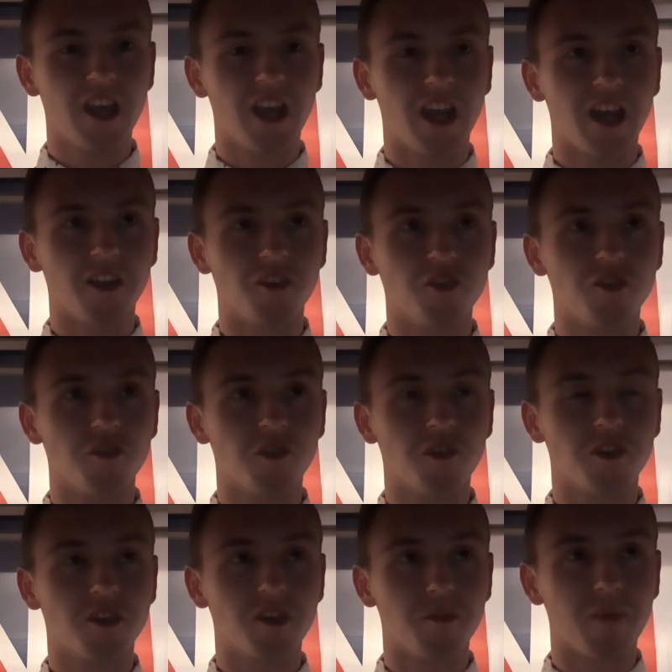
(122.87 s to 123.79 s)
and you're
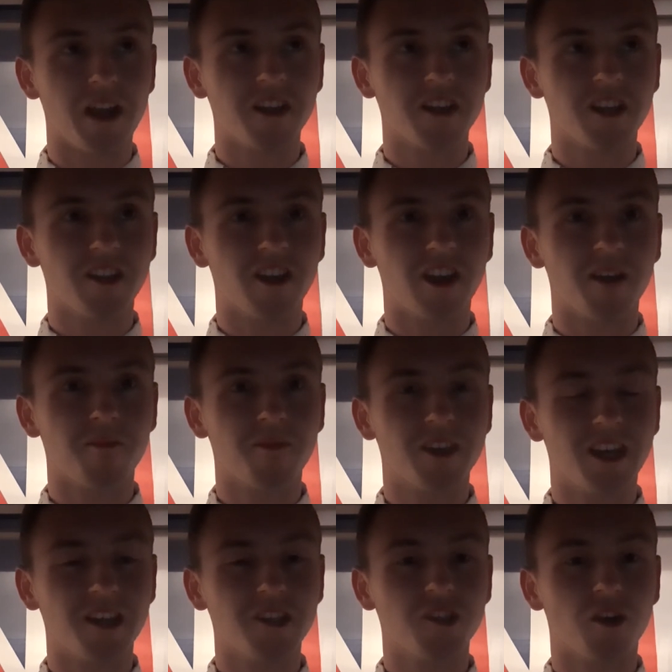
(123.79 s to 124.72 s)
demanding that I'm
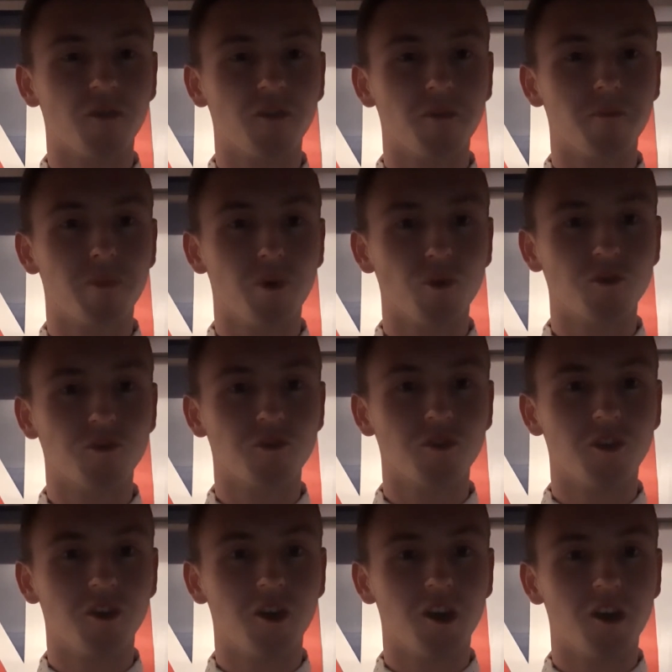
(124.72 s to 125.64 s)
kicked off the bus
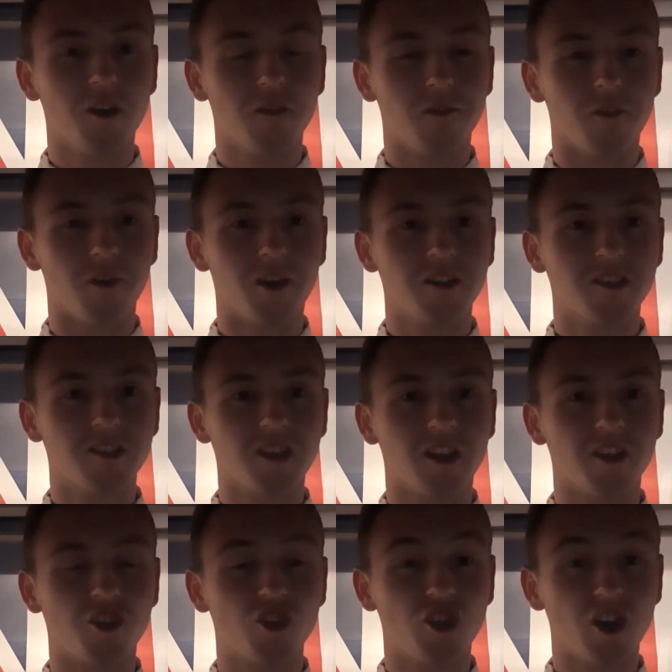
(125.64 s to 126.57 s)
for it,
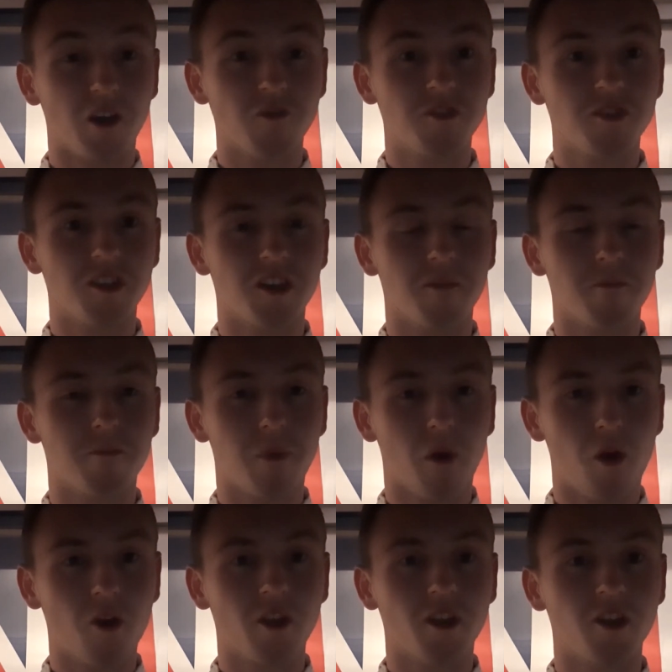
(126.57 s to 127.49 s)
and shouting and
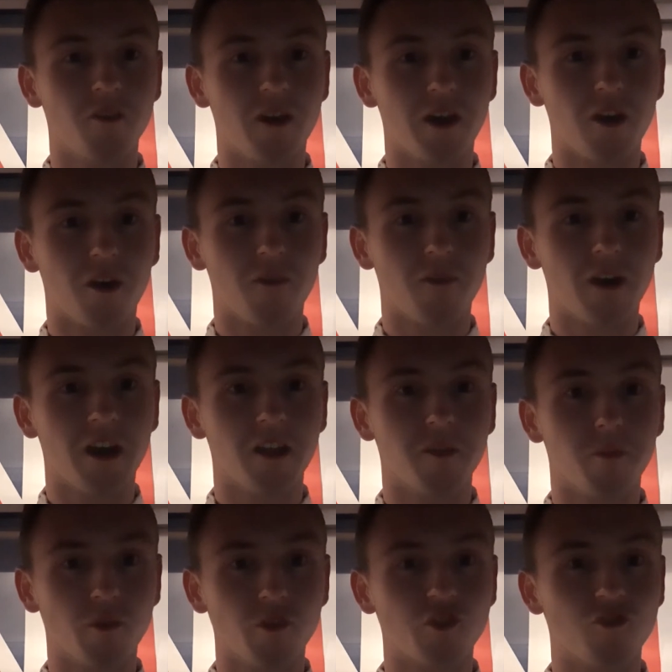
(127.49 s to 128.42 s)
bawling your head off at
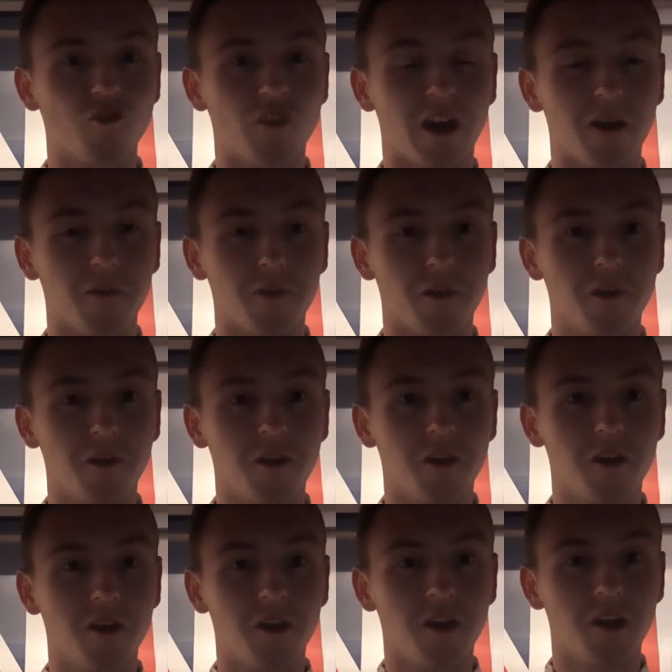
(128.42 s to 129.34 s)
the bus driver.
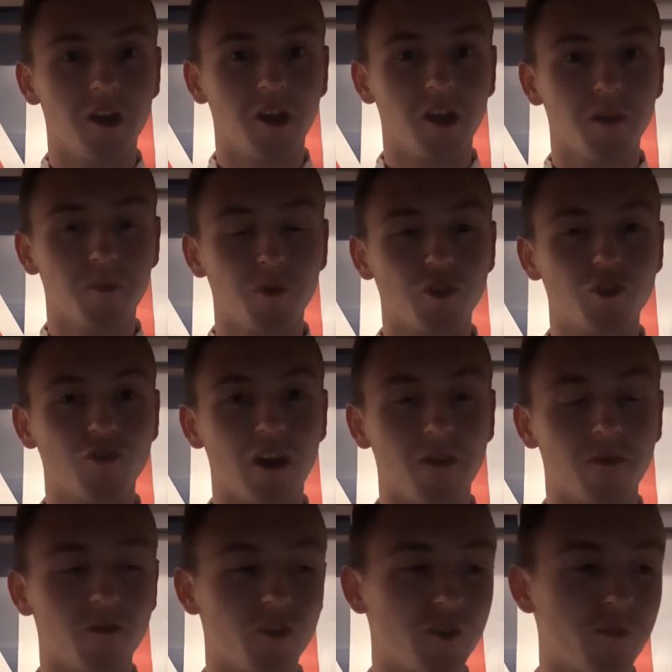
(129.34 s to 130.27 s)
Bus
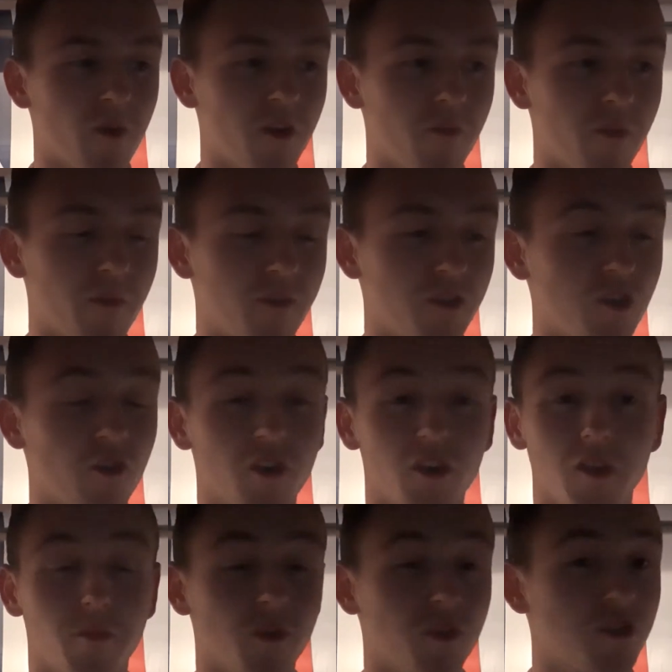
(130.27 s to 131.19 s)
driver responded with his order
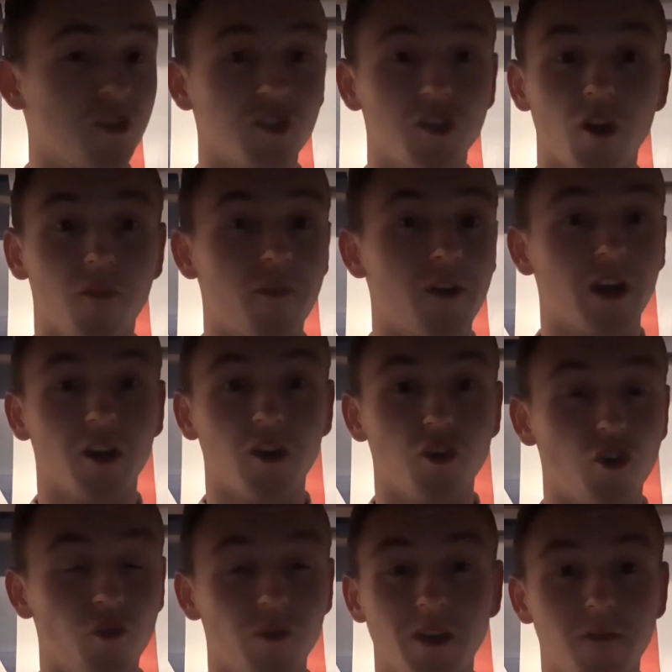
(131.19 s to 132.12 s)
in the bus, "There's nothing I can
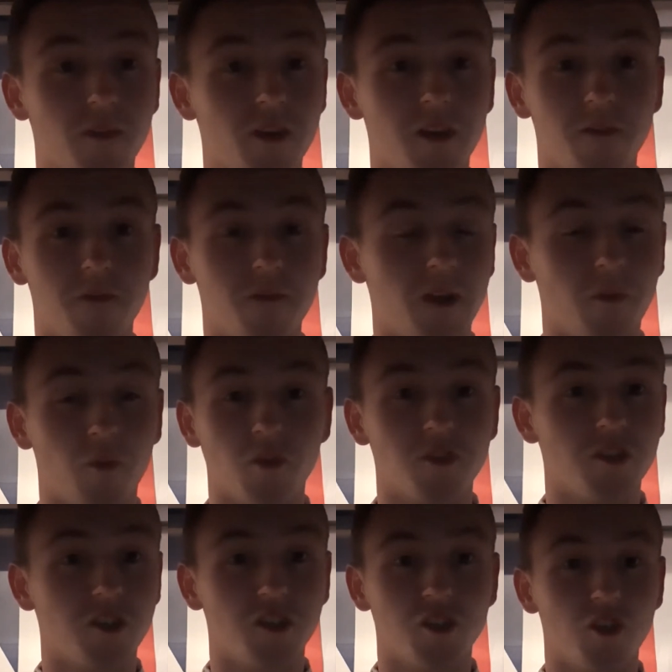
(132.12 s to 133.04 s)
do, even if I
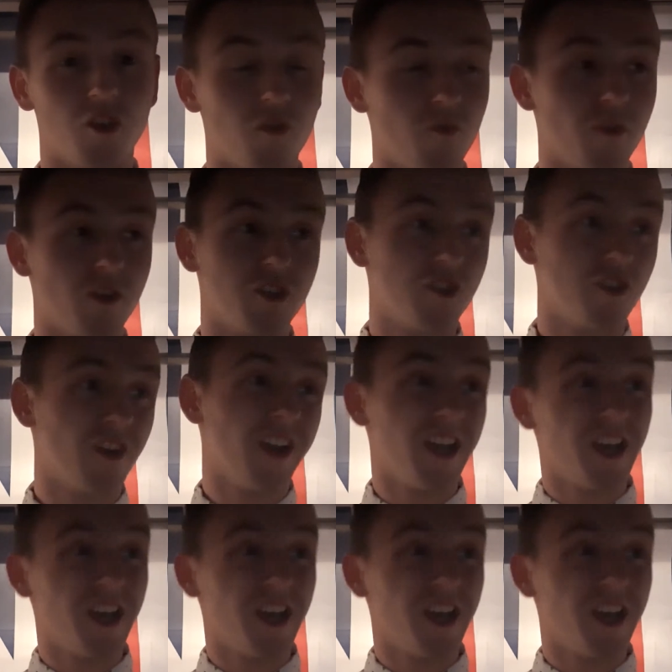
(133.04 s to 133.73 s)
wanted to," which,